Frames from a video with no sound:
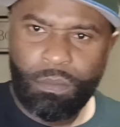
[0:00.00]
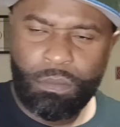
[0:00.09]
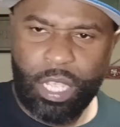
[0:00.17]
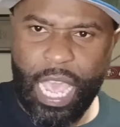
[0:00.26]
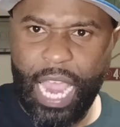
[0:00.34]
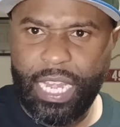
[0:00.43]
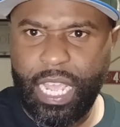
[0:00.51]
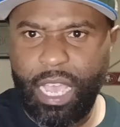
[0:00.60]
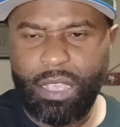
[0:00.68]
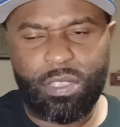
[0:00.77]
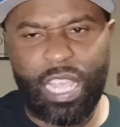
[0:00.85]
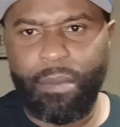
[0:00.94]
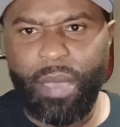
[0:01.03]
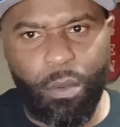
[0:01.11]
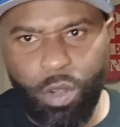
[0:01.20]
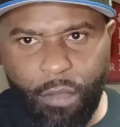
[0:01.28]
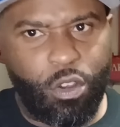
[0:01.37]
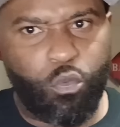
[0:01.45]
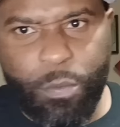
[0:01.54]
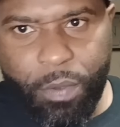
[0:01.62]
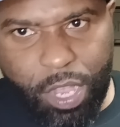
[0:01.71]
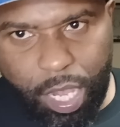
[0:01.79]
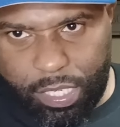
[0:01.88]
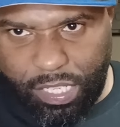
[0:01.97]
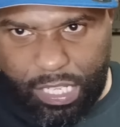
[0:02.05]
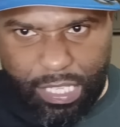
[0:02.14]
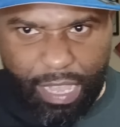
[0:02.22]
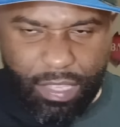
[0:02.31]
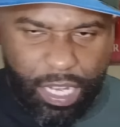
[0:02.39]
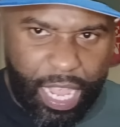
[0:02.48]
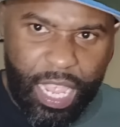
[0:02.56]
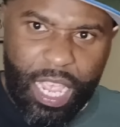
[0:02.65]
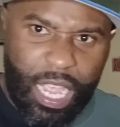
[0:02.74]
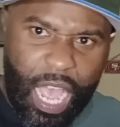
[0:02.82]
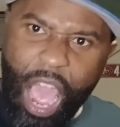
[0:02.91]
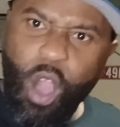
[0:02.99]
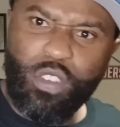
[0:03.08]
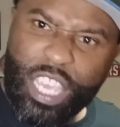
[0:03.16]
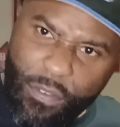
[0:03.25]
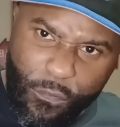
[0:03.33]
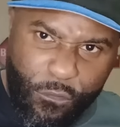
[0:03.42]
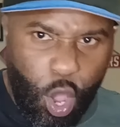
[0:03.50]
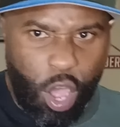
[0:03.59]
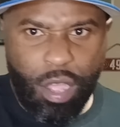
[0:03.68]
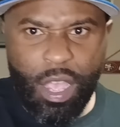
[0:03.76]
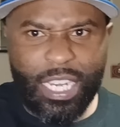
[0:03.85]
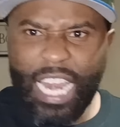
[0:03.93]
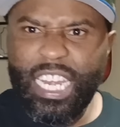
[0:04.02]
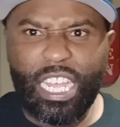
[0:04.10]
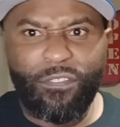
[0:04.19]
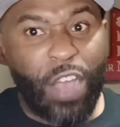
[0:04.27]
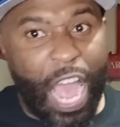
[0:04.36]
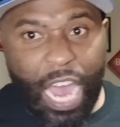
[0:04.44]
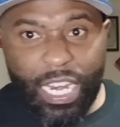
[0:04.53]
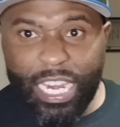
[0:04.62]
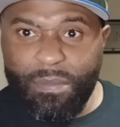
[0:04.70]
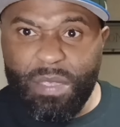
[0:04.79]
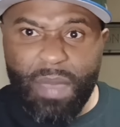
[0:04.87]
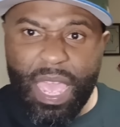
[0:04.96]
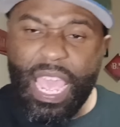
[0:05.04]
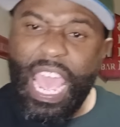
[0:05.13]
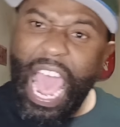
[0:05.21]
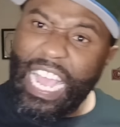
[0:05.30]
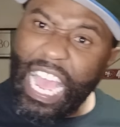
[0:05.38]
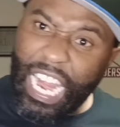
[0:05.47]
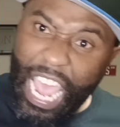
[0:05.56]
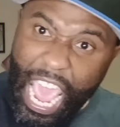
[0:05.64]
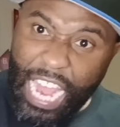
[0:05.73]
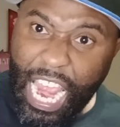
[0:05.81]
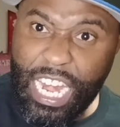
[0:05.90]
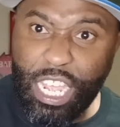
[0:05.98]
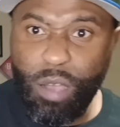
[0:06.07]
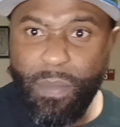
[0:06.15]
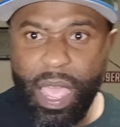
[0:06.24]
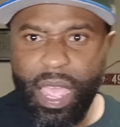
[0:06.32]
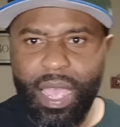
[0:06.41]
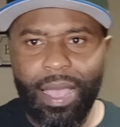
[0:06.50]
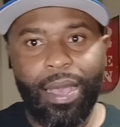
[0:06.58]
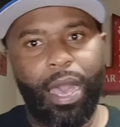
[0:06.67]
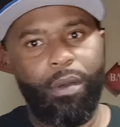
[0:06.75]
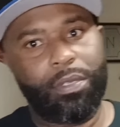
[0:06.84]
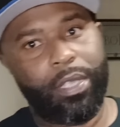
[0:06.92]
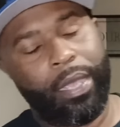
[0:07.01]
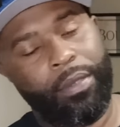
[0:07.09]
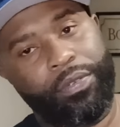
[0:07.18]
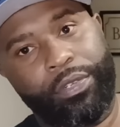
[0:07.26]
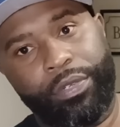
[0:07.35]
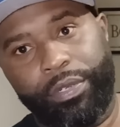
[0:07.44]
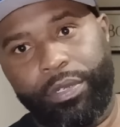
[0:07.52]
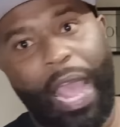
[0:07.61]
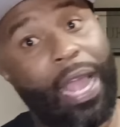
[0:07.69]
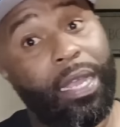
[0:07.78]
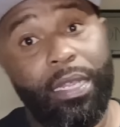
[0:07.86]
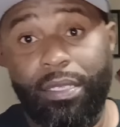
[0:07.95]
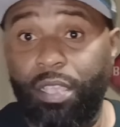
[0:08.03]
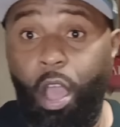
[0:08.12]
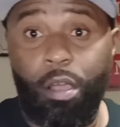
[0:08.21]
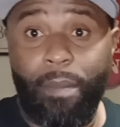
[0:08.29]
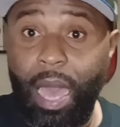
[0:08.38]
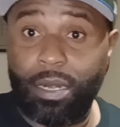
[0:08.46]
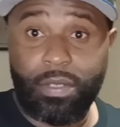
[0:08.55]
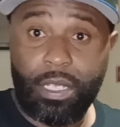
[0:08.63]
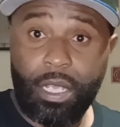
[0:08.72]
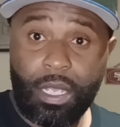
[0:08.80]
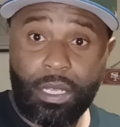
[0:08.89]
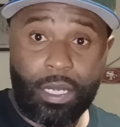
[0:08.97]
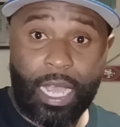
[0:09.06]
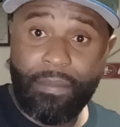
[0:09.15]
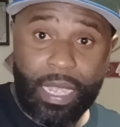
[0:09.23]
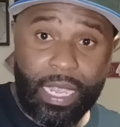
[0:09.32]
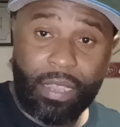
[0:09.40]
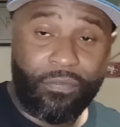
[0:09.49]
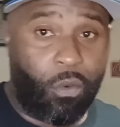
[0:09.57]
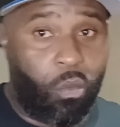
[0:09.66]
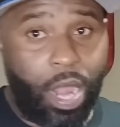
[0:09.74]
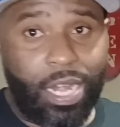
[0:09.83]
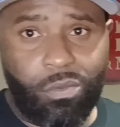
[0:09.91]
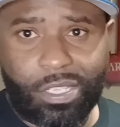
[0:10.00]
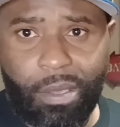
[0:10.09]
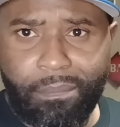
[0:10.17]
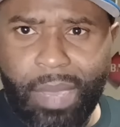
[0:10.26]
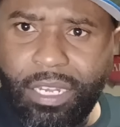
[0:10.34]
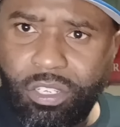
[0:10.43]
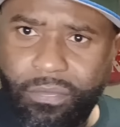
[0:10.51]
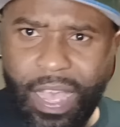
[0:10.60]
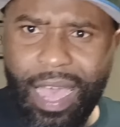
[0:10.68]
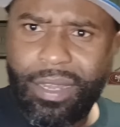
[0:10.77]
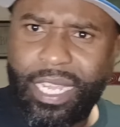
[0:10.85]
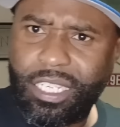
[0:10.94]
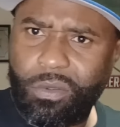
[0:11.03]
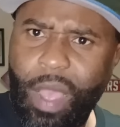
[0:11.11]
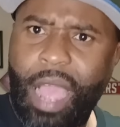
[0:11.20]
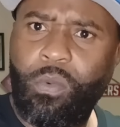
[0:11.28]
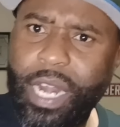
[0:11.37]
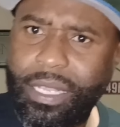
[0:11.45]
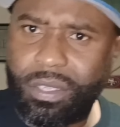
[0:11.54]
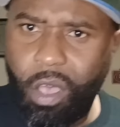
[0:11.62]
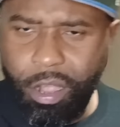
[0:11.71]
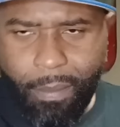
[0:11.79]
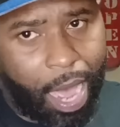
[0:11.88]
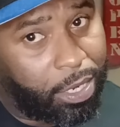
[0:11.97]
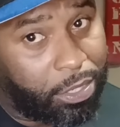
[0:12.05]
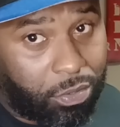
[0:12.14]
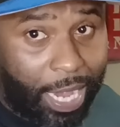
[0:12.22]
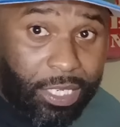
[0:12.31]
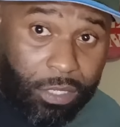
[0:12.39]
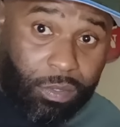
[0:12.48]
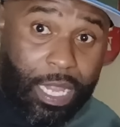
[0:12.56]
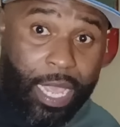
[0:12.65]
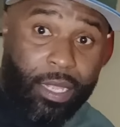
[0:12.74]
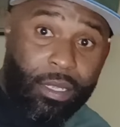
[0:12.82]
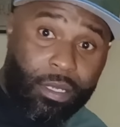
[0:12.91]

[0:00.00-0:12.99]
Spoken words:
Goddamn, he was like, man, whatever the repercussions is after that, I don't give a fuck. That nigga violated me, man. I gotta have that nigga, man. I was like, I couldn't talk about it. You know what I mean? For one, it was a major violation. Why would I talk about it? So I just was like,